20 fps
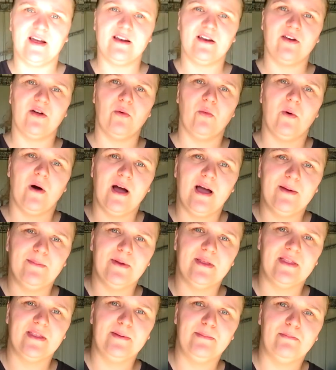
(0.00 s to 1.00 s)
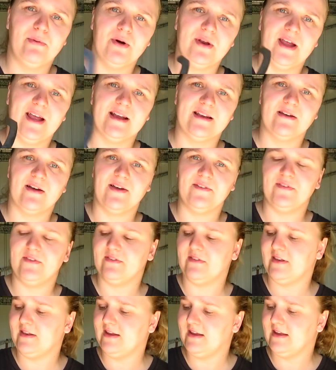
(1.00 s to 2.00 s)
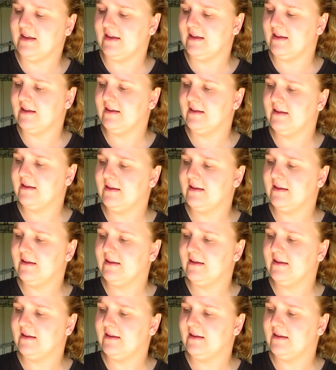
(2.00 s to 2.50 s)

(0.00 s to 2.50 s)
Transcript: I don't know why, but the bot egg knife is in here.